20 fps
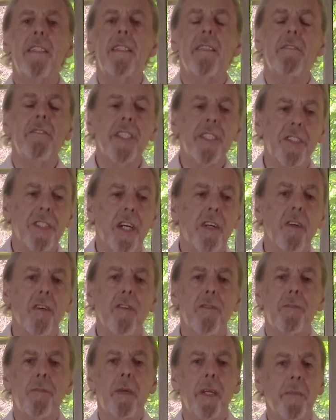to
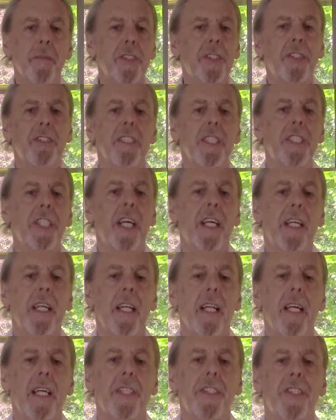resolve premature
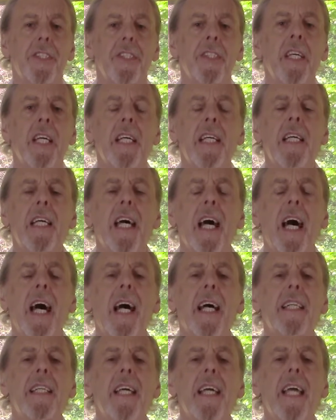ejaculation,
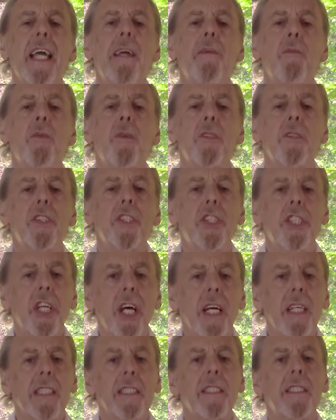and it will
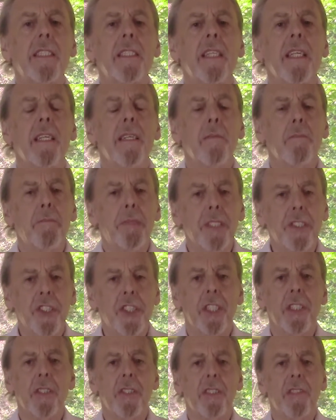just
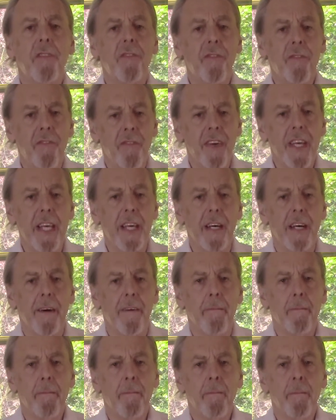produce fear.
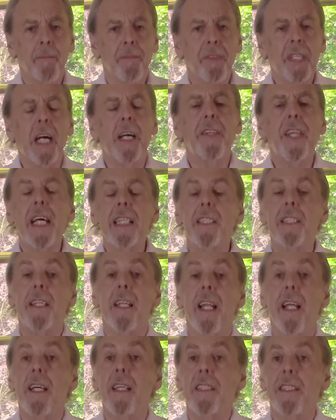And that's the
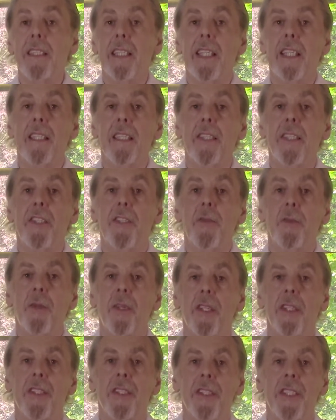last thing that you
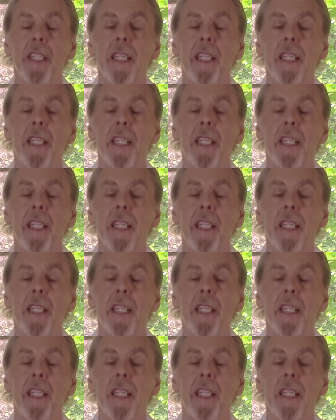want.